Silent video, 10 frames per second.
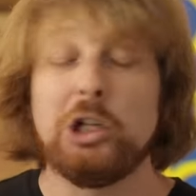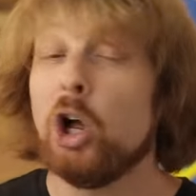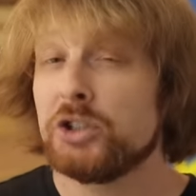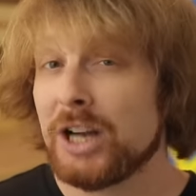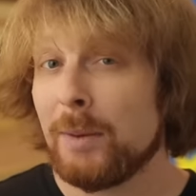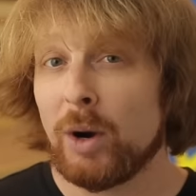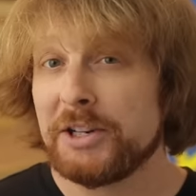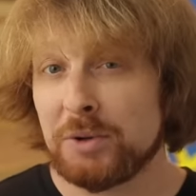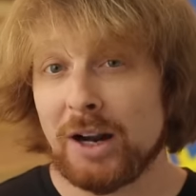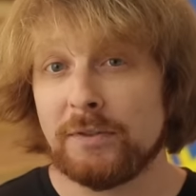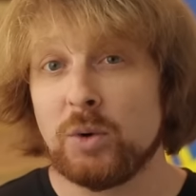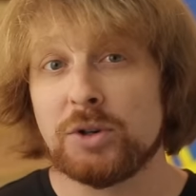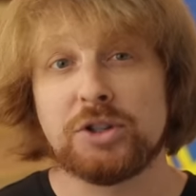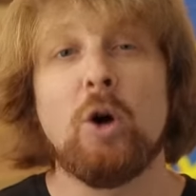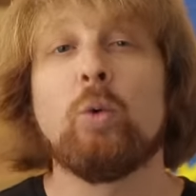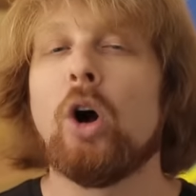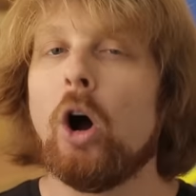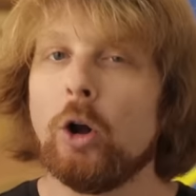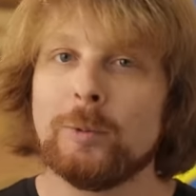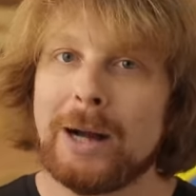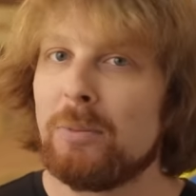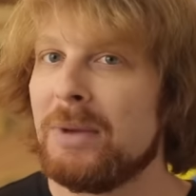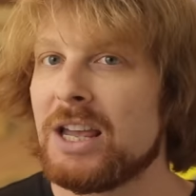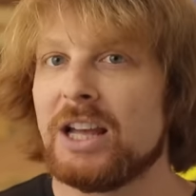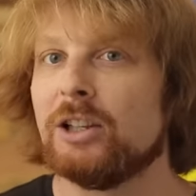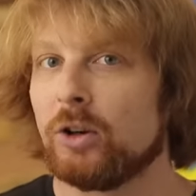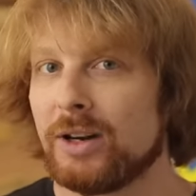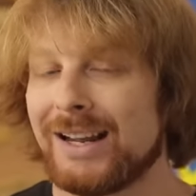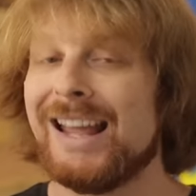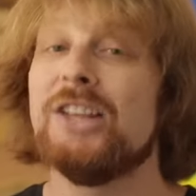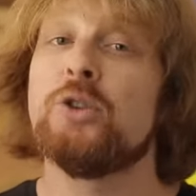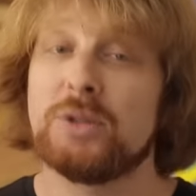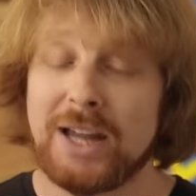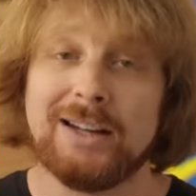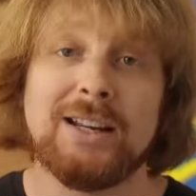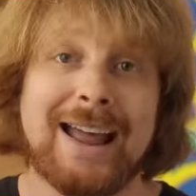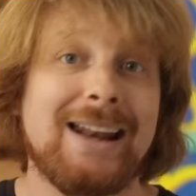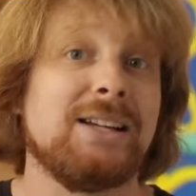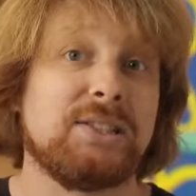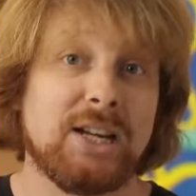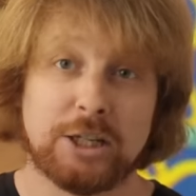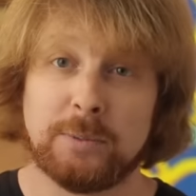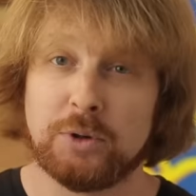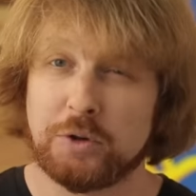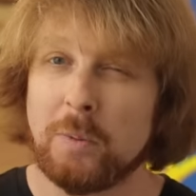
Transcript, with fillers: Longtime Wisecrack viewers know we're all about making learning entertaining and accessible,